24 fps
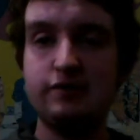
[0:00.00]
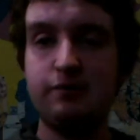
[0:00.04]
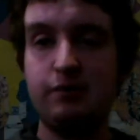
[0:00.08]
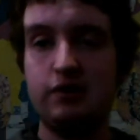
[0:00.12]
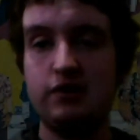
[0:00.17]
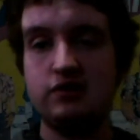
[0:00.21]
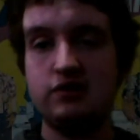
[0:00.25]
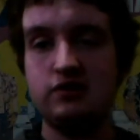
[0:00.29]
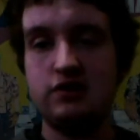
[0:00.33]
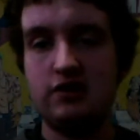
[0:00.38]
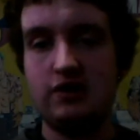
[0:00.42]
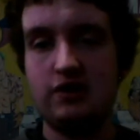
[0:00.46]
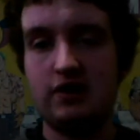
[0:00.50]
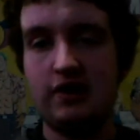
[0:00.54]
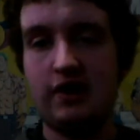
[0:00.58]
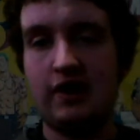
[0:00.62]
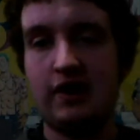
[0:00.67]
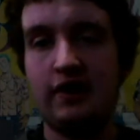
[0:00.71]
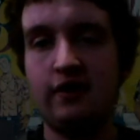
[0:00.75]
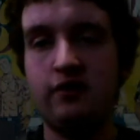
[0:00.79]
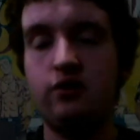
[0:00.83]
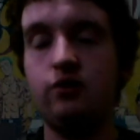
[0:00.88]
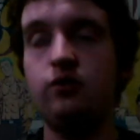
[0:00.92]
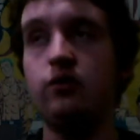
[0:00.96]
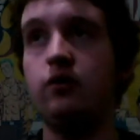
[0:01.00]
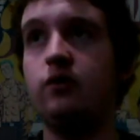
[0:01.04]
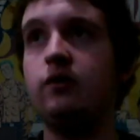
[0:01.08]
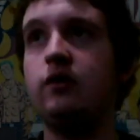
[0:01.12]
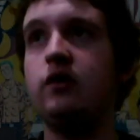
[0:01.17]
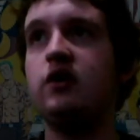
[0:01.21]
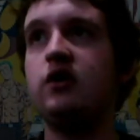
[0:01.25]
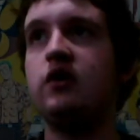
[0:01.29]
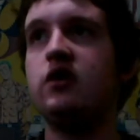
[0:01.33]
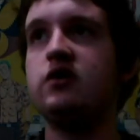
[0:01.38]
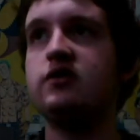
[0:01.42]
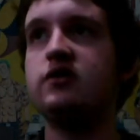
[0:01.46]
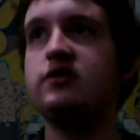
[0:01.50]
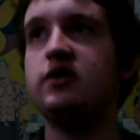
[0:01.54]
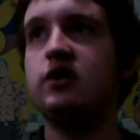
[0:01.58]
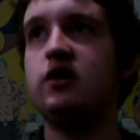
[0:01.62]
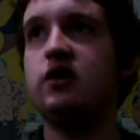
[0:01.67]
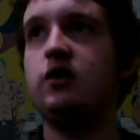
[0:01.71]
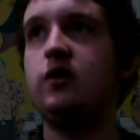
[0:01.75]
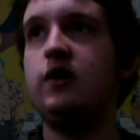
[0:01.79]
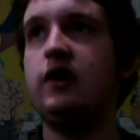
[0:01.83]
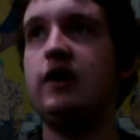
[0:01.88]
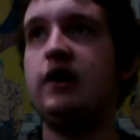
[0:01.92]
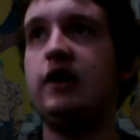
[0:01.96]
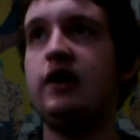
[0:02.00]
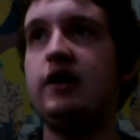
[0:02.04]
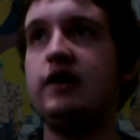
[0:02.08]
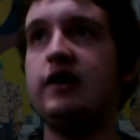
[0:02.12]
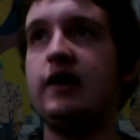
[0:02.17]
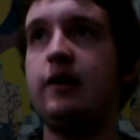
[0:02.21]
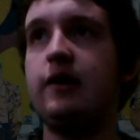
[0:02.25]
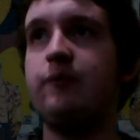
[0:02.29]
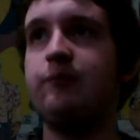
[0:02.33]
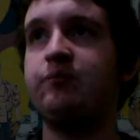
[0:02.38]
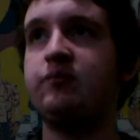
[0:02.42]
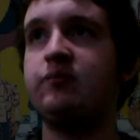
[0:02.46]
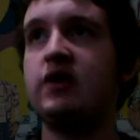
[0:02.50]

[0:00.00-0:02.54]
But it's kind of cool. So yeah.